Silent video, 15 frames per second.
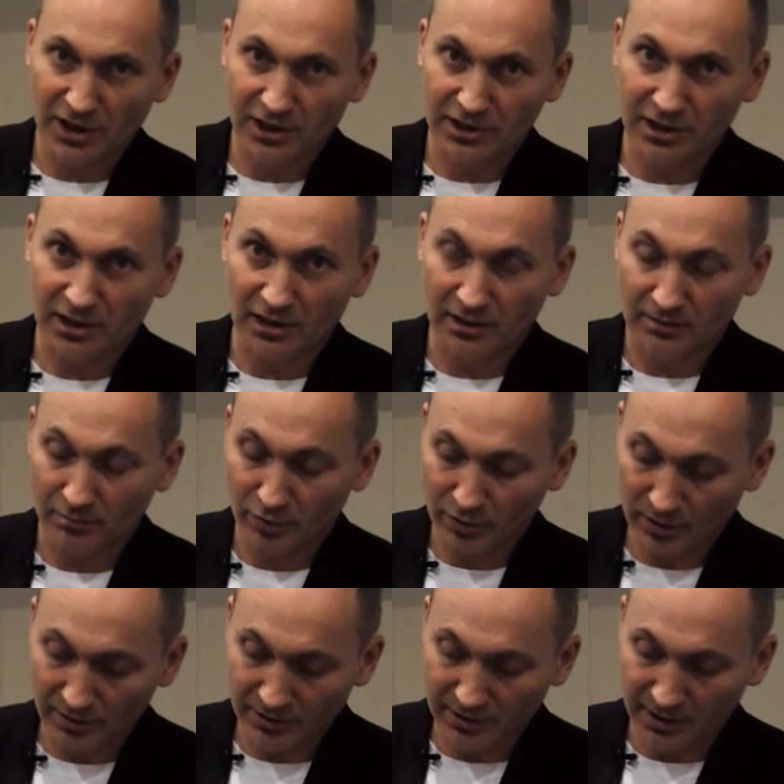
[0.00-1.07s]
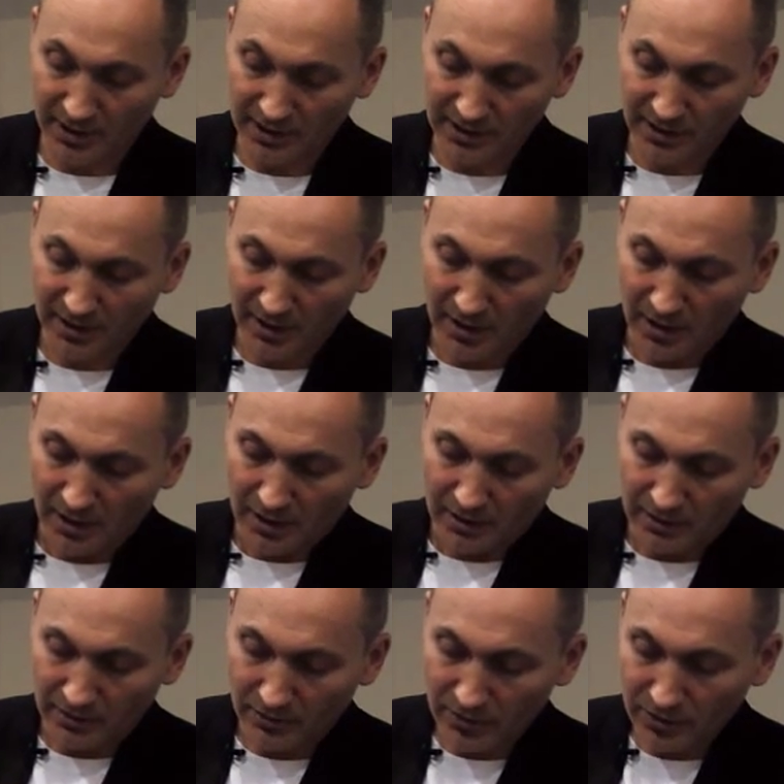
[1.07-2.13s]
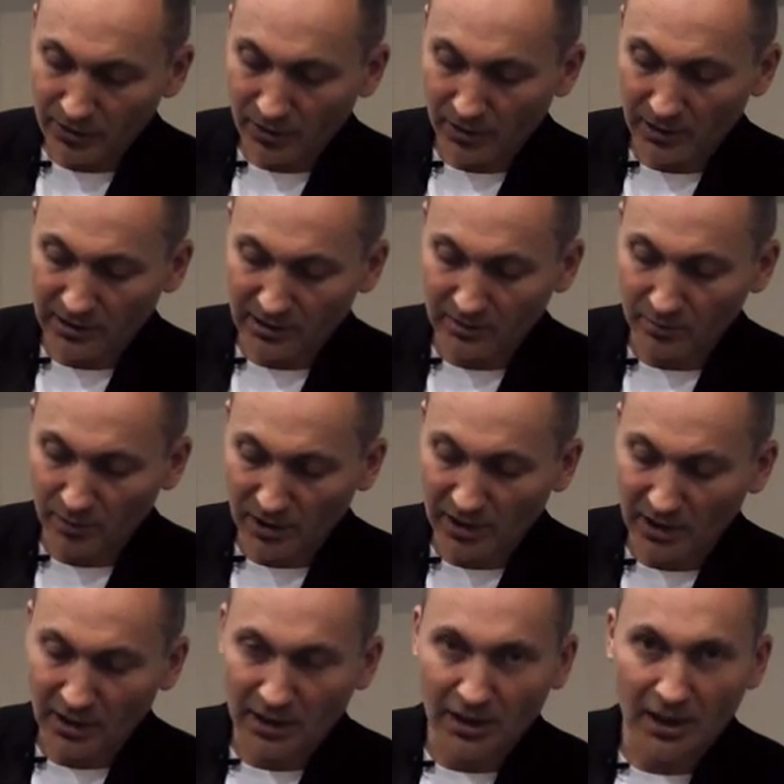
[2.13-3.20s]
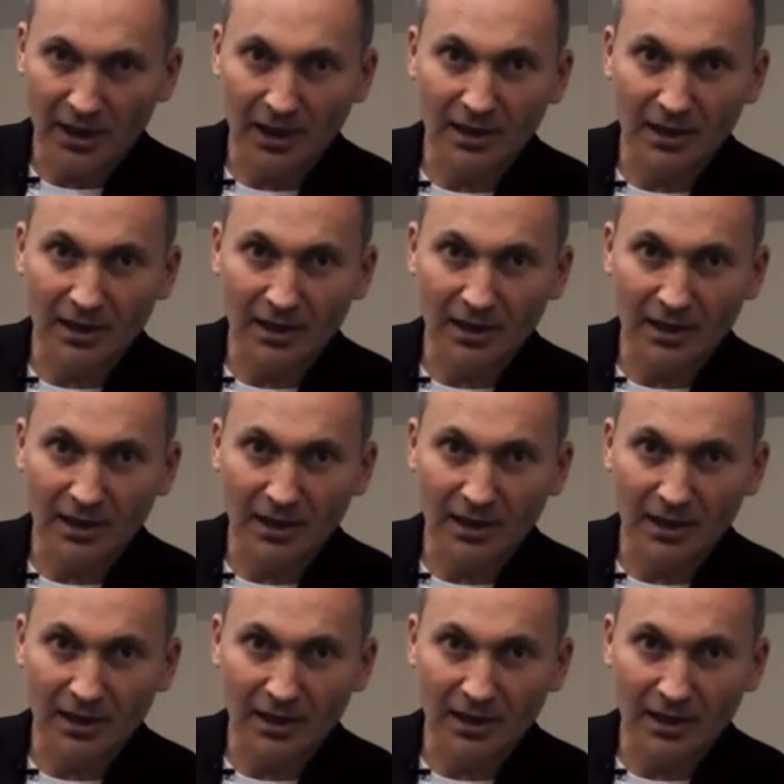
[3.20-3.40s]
changing process, there is going to be